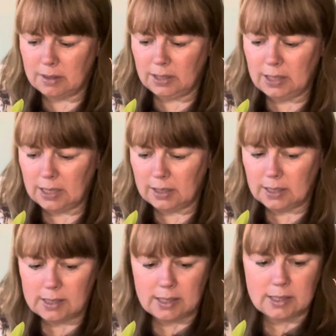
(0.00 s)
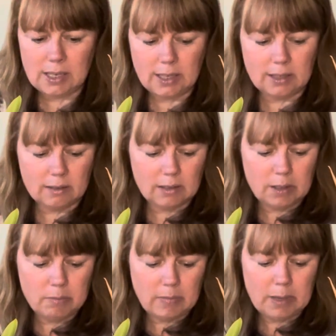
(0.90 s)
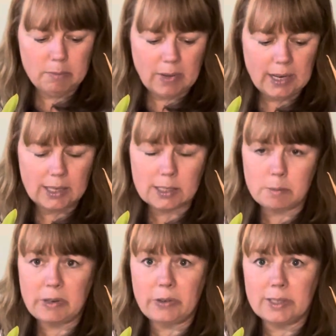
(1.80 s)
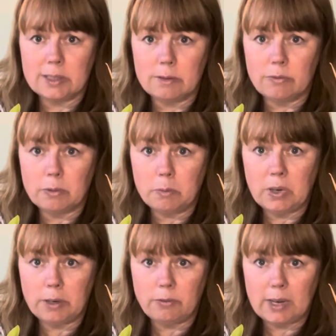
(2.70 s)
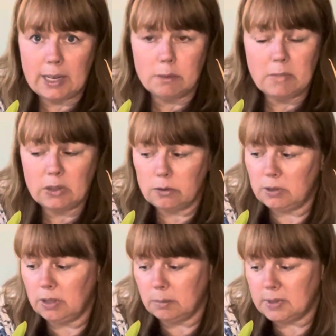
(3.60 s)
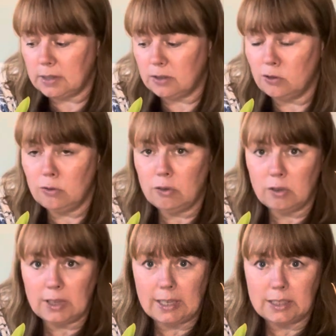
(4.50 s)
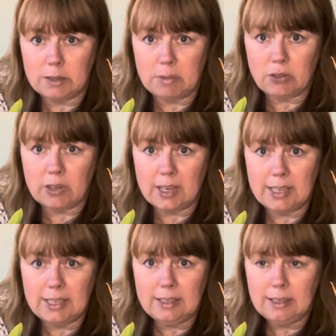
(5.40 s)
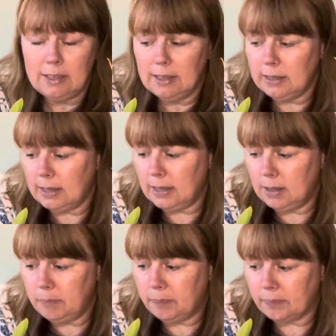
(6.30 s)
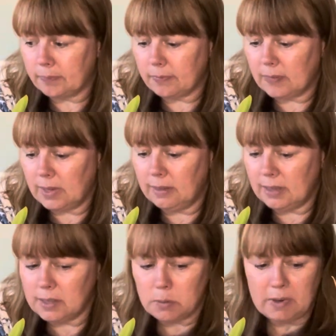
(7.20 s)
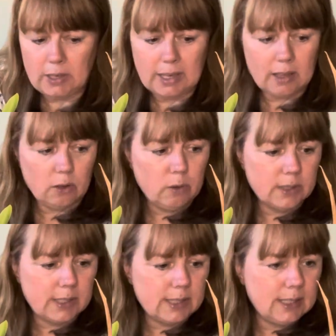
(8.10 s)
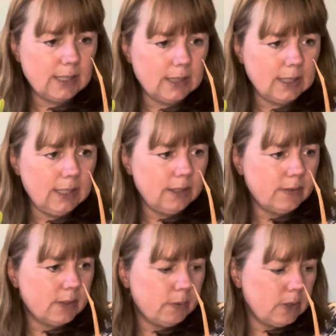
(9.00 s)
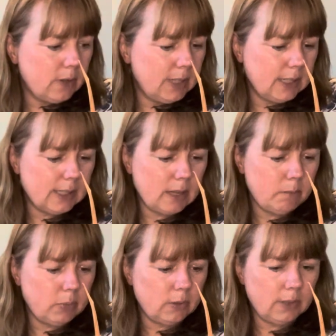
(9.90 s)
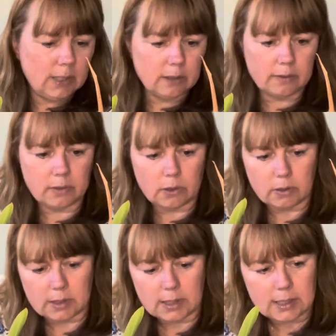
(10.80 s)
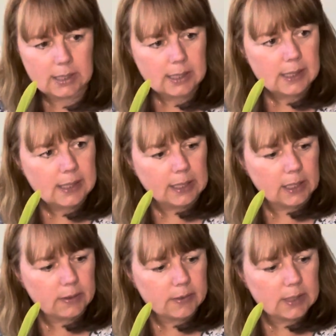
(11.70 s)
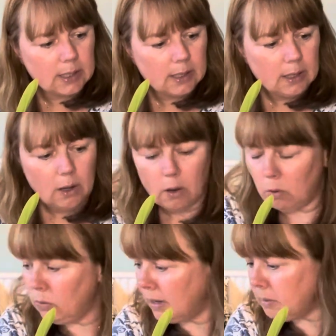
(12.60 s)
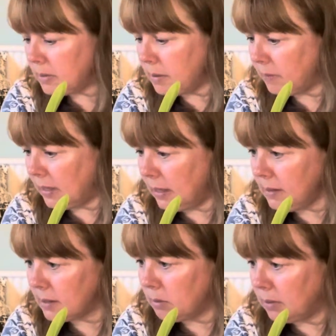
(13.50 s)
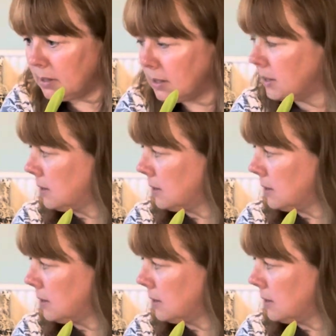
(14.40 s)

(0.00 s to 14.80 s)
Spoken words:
yeah, as I say, in my experience and from what I've read, Miltoniopsis do not like to be dry. And that's when you get the quercetina leaves. So we've got an example here of quercetina leaves. Oh, that was something else I wanted to